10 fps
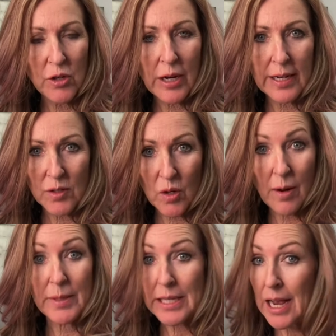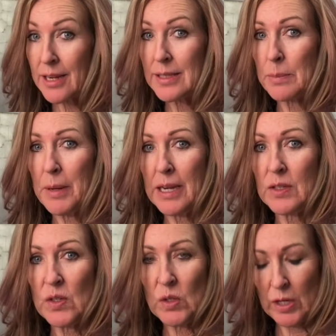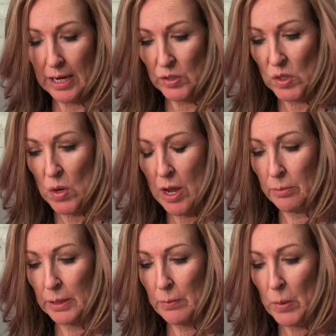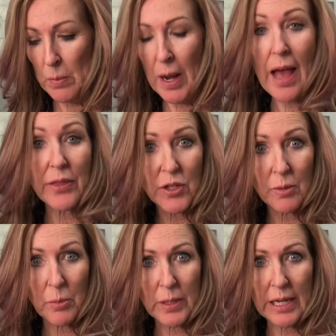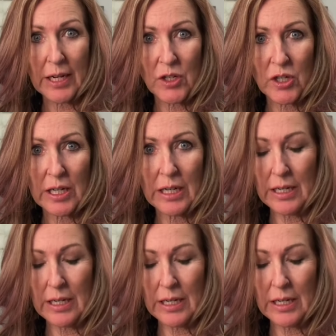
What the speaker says: You guys know I'm science-based. You guys know how bloodborne pathogen protection